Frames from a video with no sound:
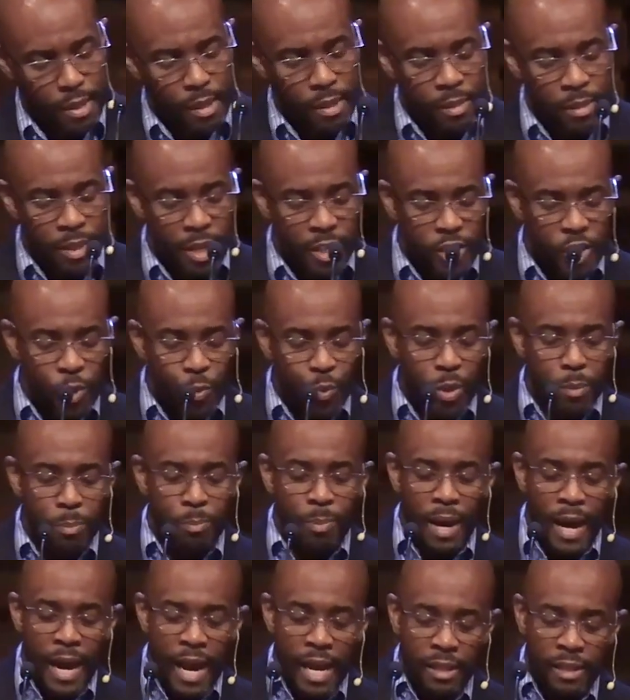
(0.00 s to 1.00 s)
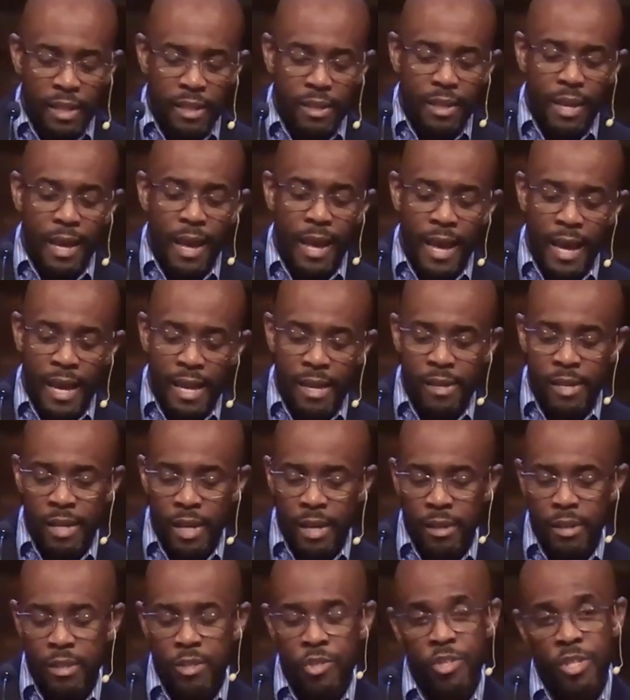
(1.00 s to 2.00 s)
This is what Pilate had
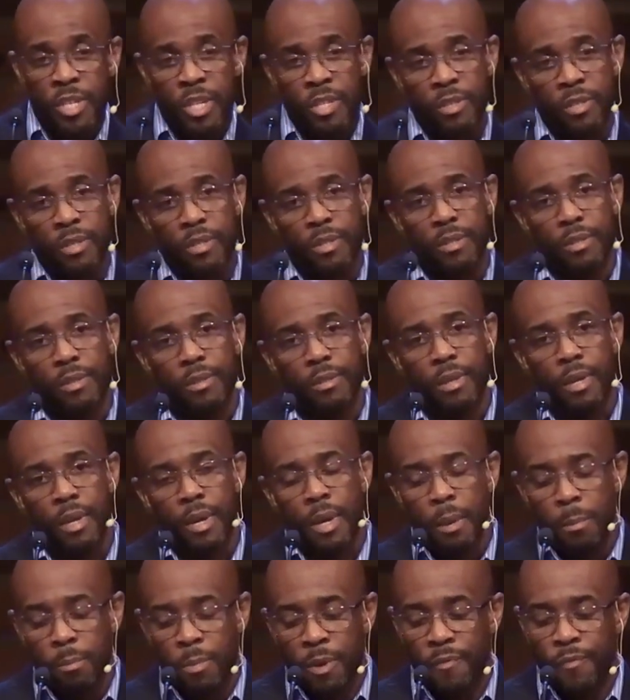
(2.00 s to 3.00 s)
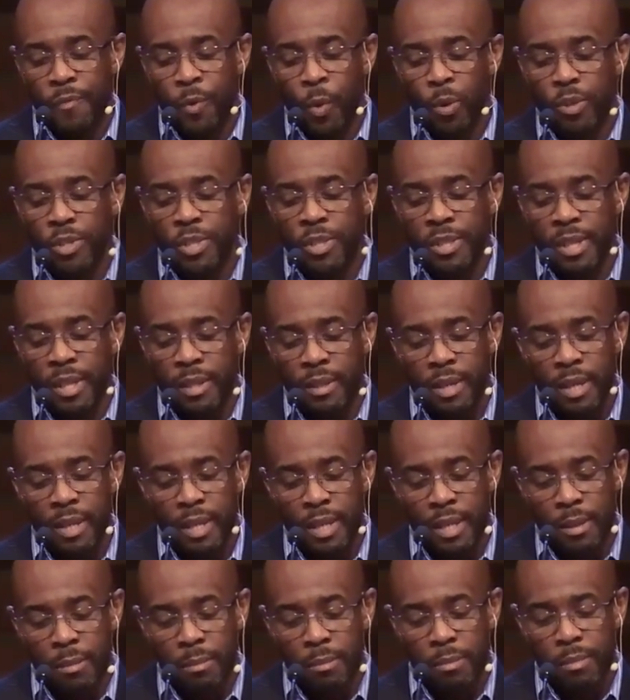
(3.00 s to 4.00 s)
done to Jesus before sending
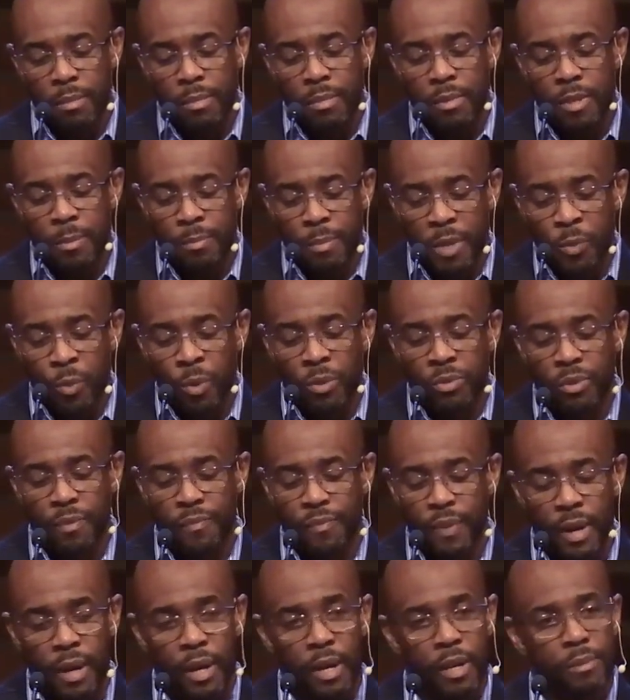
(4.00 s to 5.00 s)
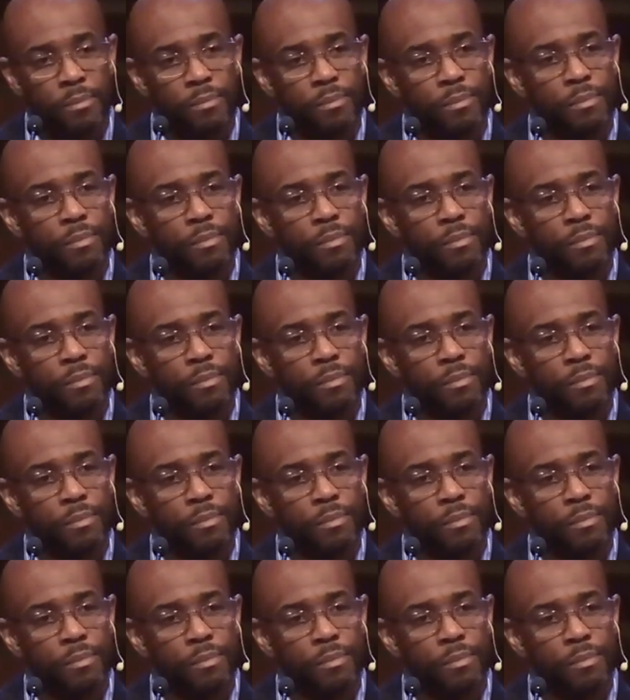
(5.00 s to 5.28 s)
him to be crucified.